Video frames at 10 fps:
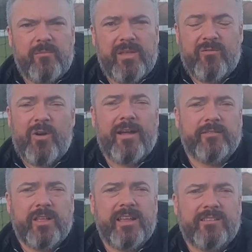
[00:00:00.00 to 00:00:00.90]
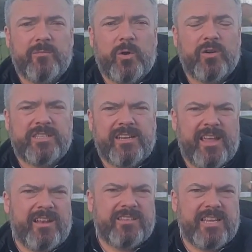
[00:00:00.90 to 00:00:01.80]
He arrives late into the box. He had a
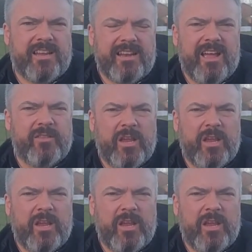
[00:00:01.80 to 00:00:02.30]
header second half.